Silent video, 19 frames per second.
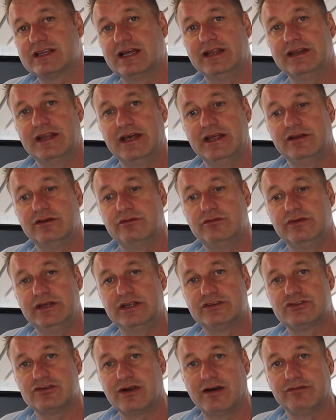and then we
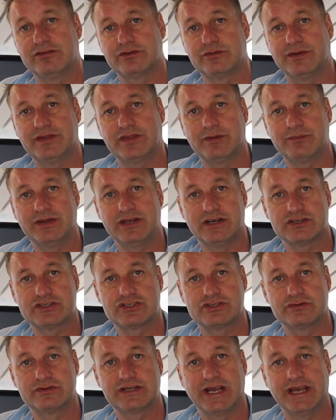traveled with them in our
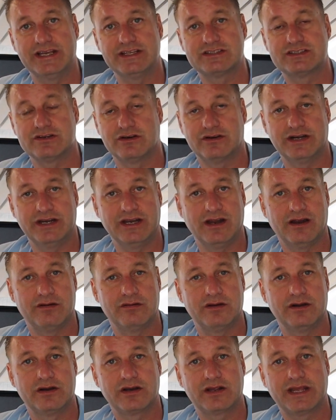suitcase or in
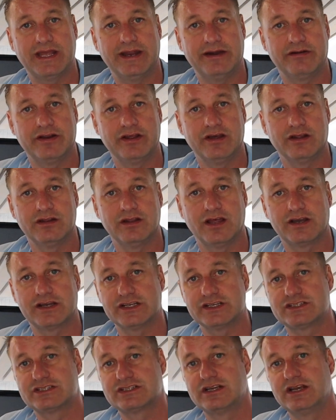our carry-on
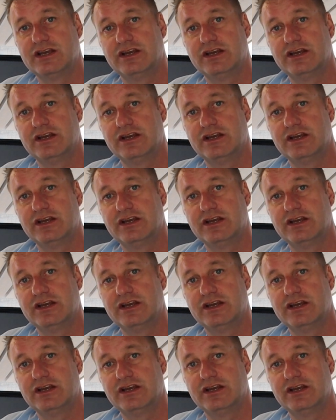luggage